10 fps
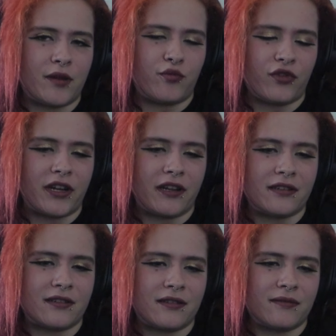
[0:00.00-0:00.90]
It
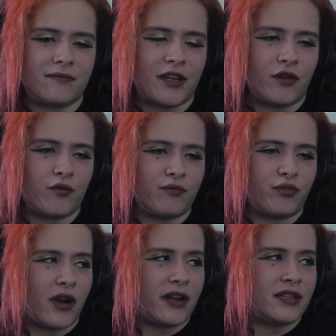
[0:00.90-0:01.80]
brings, you know,
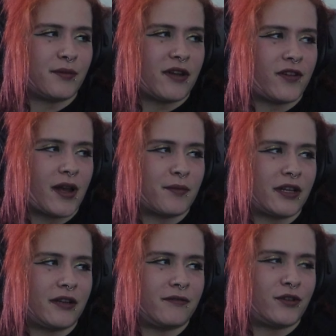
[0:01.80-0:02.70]
pride to my
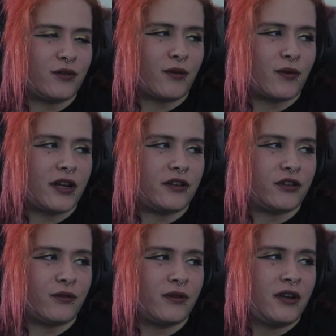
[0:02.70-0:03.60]
family doing what I
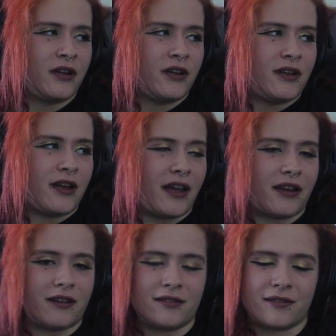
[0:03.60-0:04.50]
do.
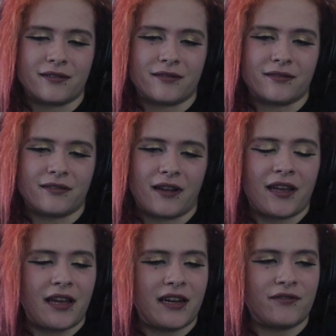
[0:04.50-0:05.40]
And I
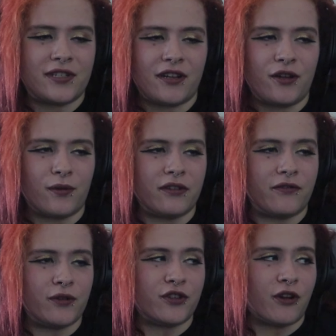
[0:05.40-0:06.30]
can't even tell you what the
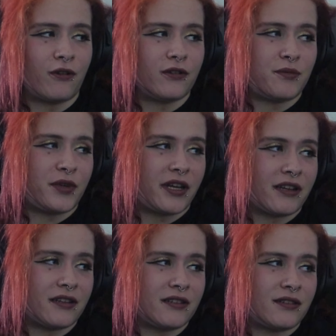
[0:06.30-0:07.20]
future holds,
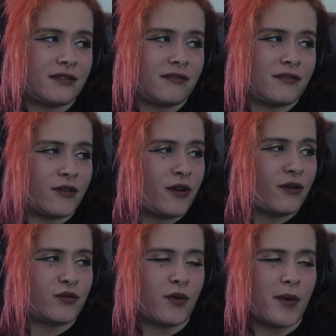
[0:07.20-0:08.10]
because who
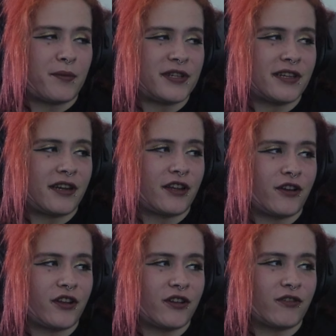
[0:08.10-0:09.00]
knows, we might be sitting
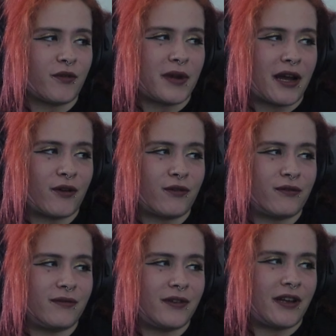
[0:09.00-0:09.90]
here a year from
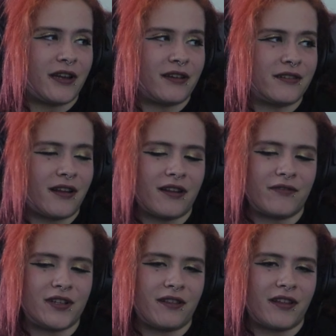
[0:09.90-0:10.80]
now and I'll
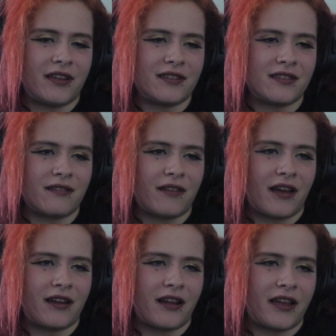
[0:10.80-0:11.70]
have done things
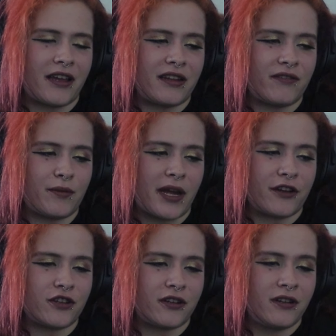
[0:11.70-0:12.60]
that I can't even
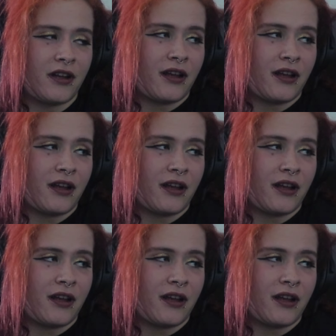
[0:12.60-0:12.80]
imagine.